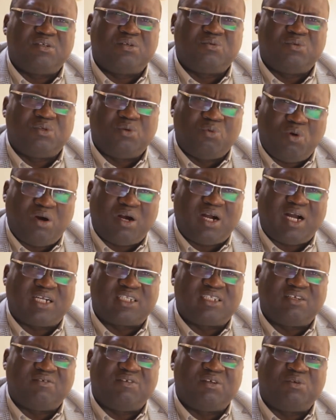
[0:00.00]
we work
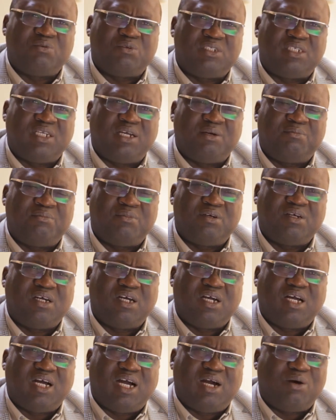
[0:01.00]
actively with them,
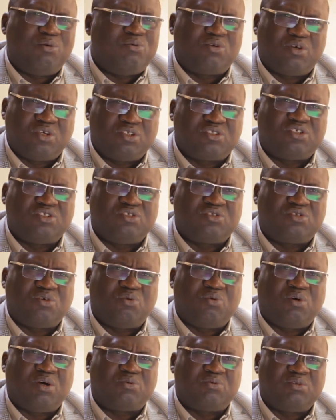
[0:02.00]
and we continue to
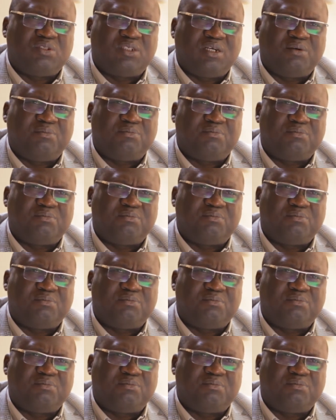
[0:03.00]
work with them.